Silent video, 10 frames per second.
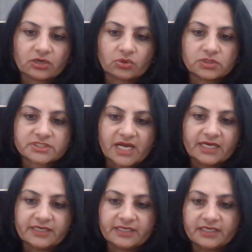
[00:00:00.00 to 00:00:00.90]
roles
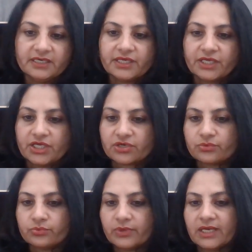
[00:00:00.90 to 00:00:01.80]
and treated
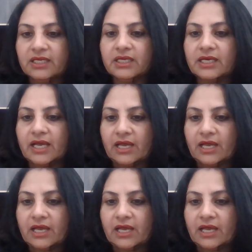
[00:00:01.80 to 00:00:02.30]
equally